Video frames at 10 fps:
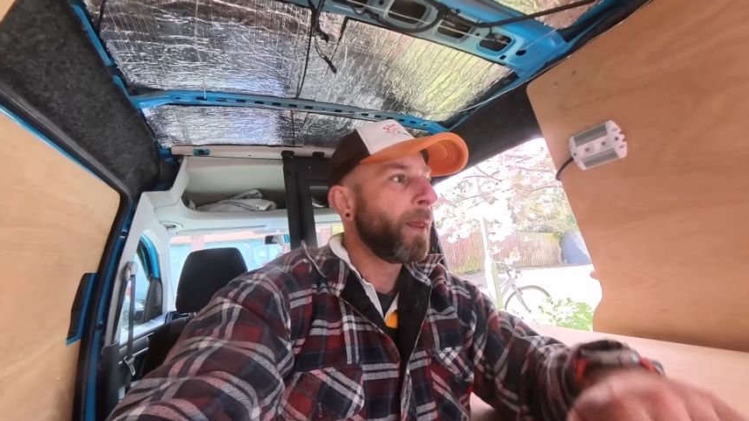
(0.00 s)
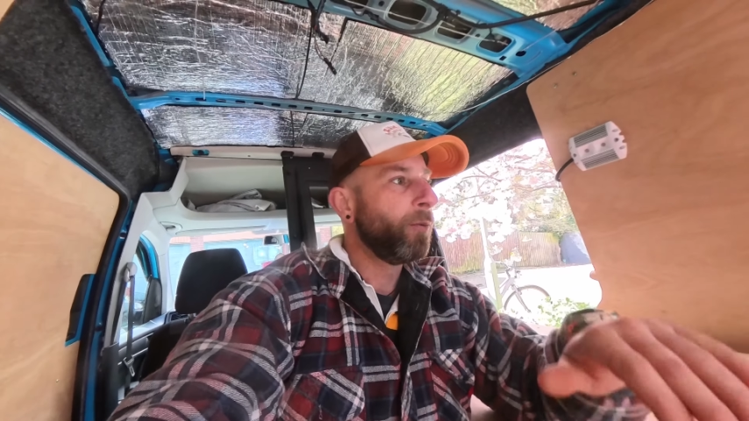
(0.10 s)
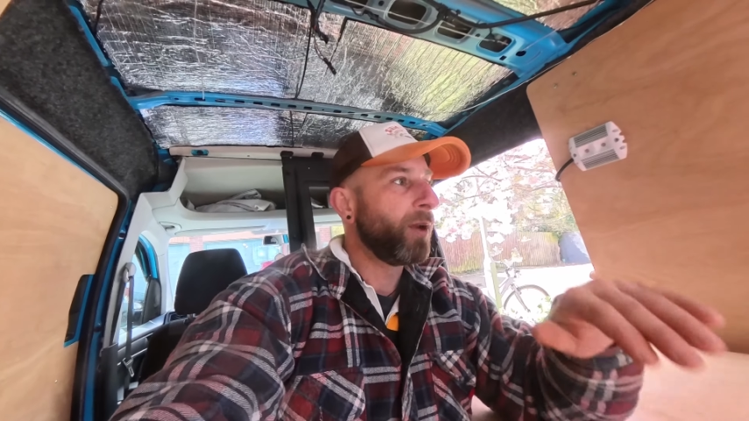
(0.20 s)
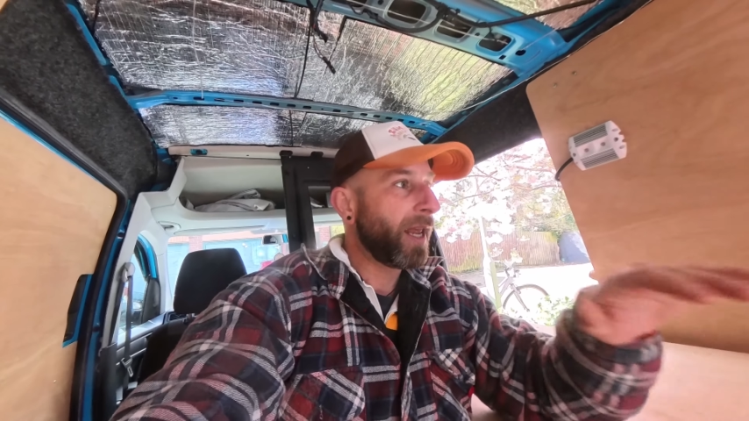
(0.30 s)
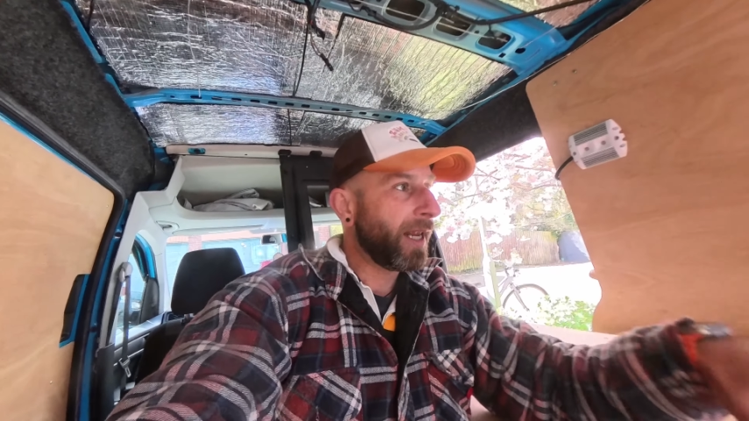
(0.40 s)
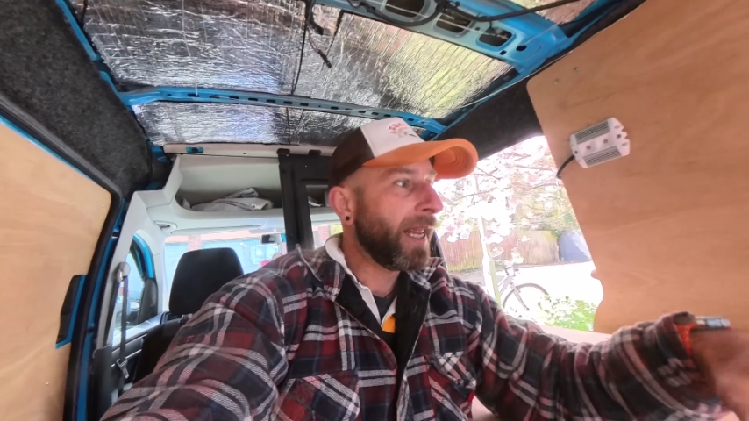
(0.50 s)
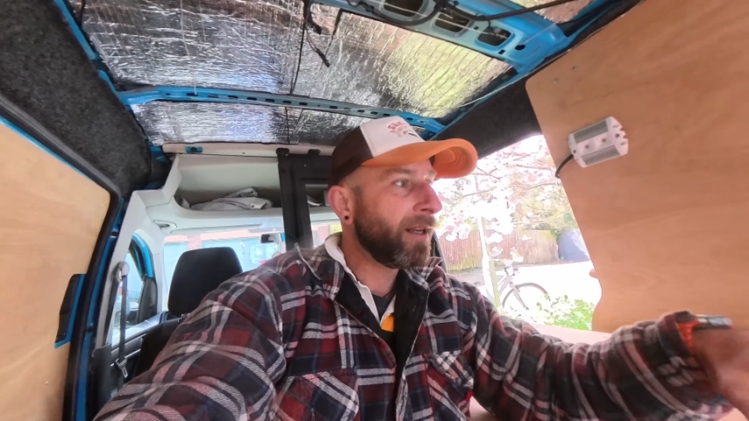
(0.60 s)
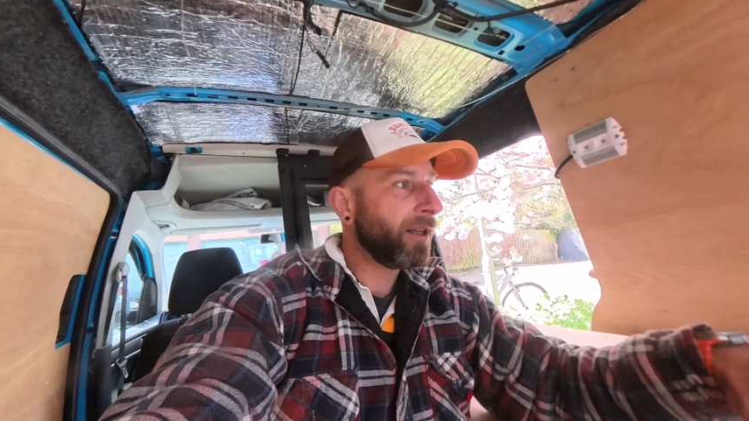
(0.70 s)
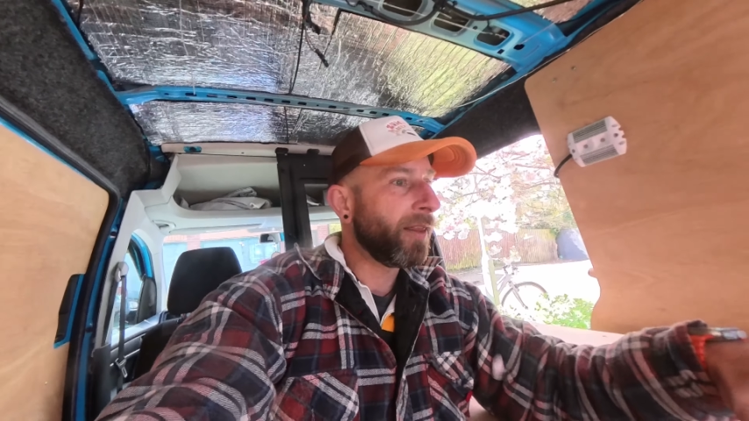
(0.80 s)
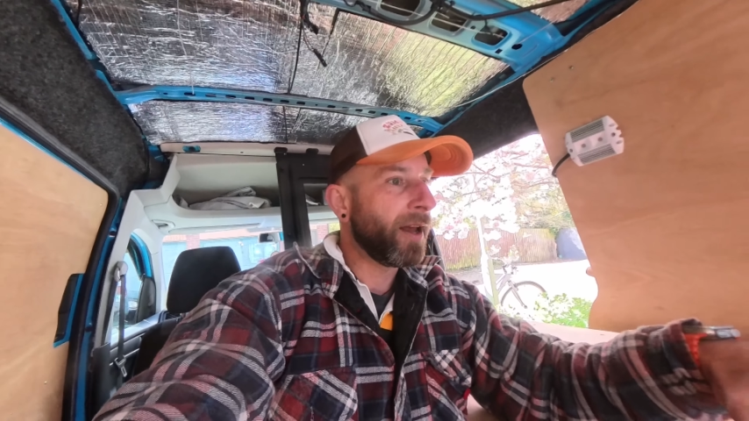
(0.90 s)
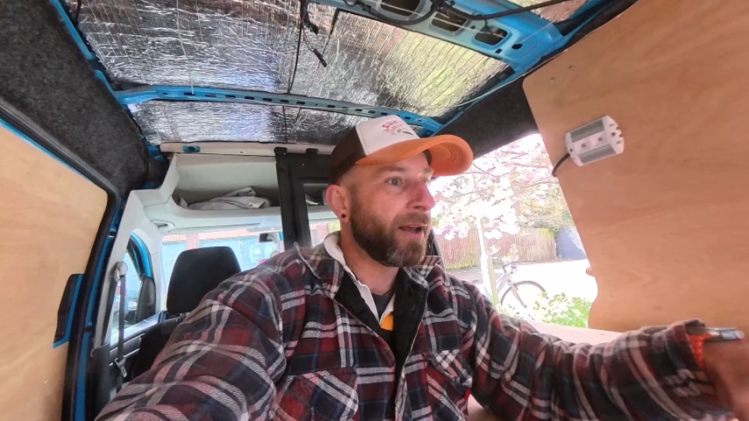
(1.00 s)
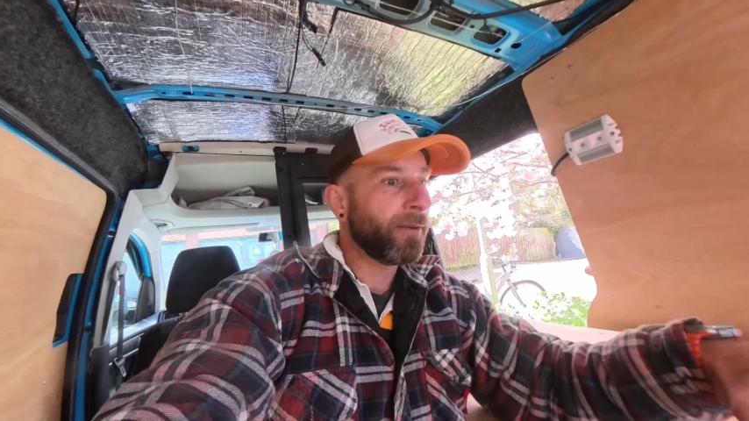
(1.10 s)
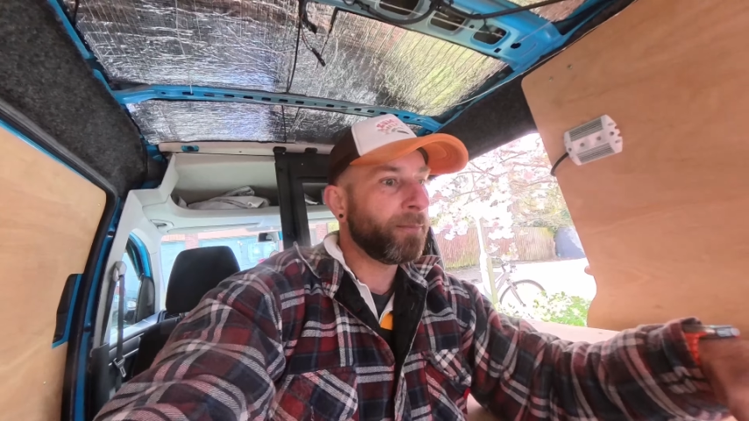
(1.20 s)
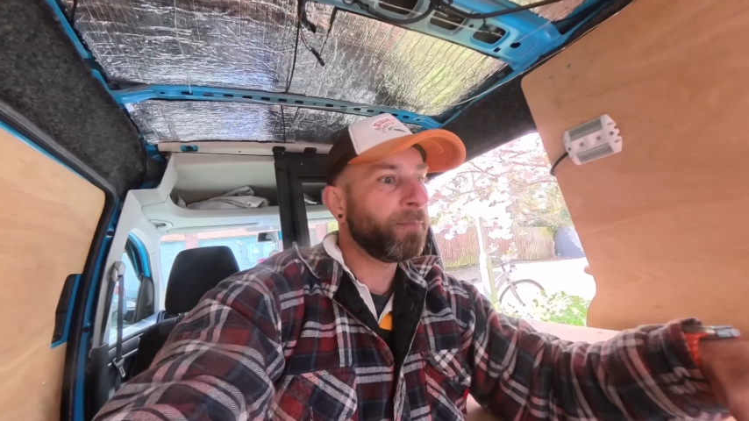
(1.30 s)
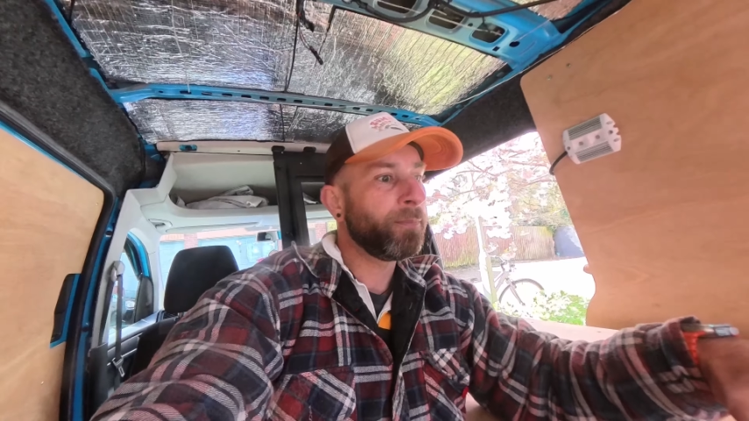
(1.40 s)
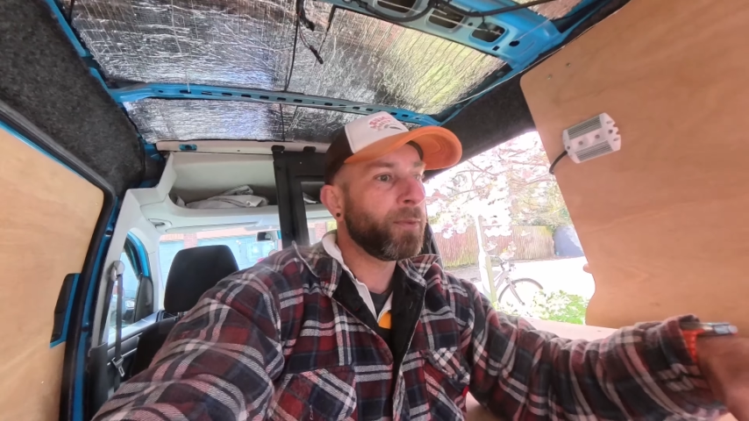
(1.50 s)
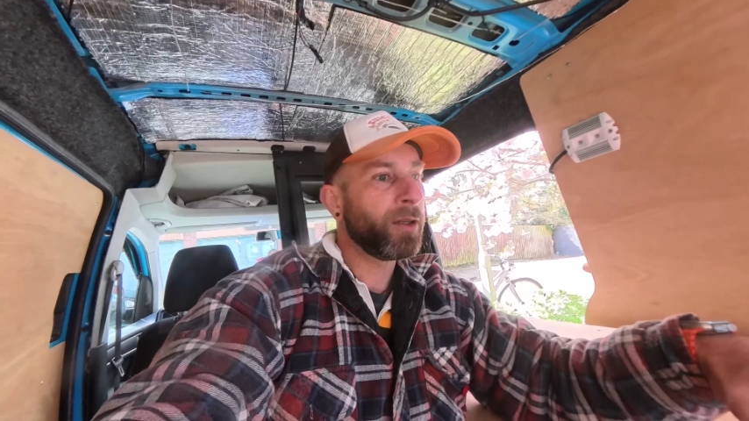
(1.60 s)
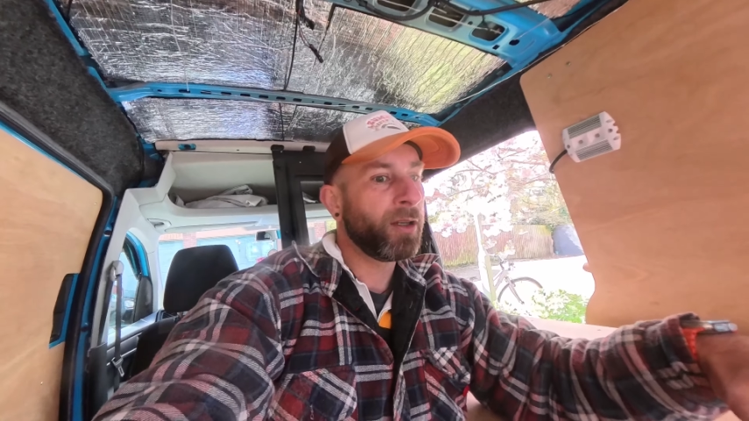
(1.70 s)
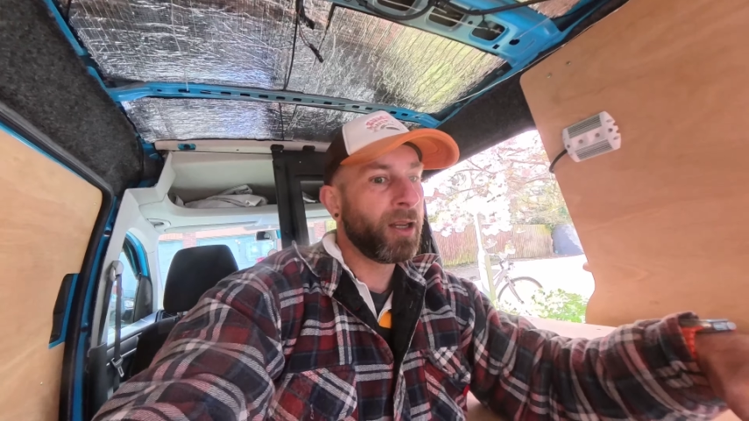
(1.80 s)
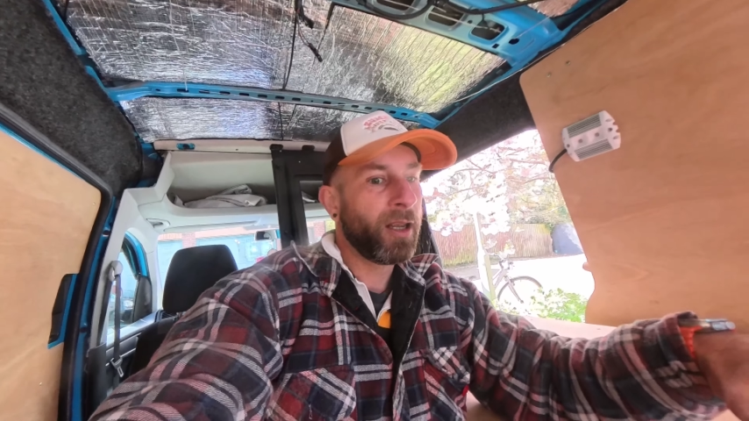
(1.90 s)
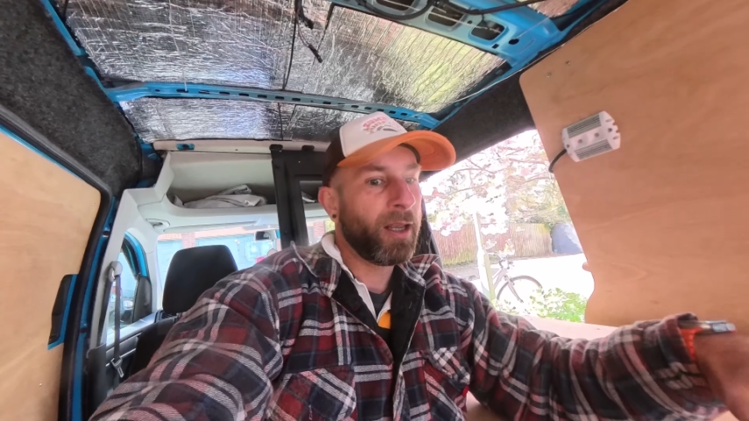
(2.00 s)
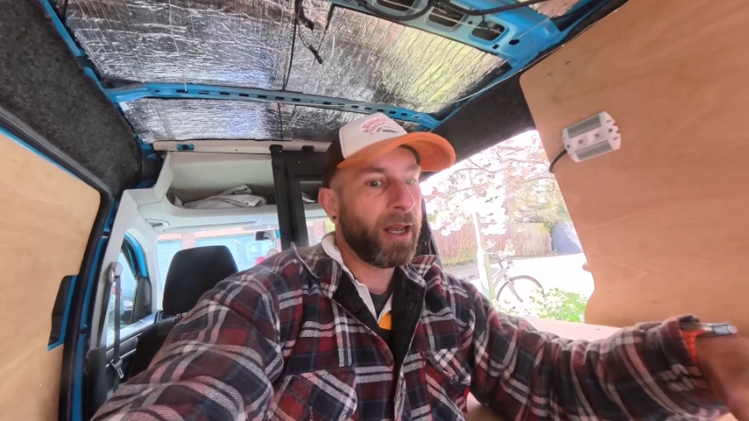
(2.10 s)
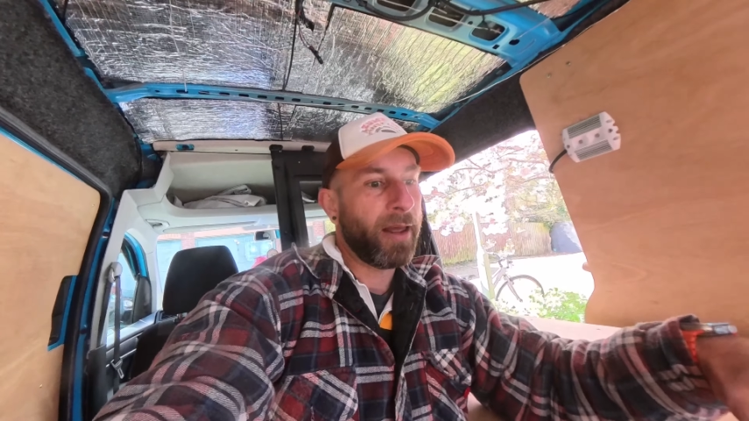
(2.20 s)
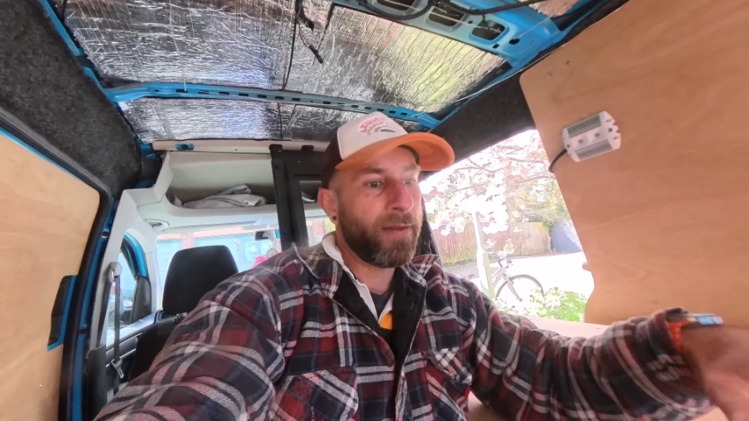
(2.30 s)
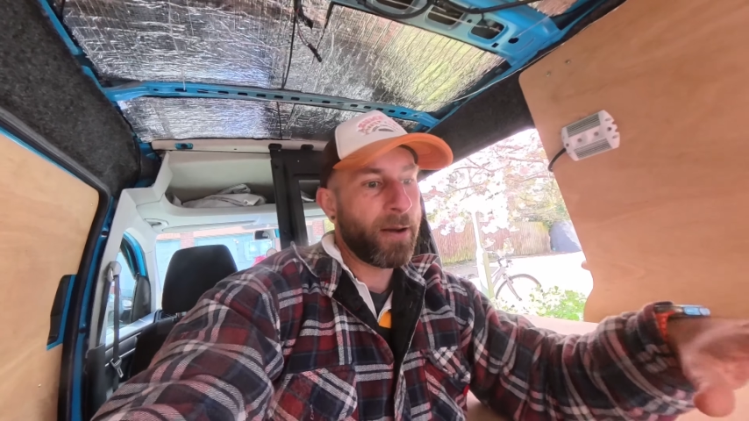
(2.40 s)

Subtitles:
We'll get it in like that, and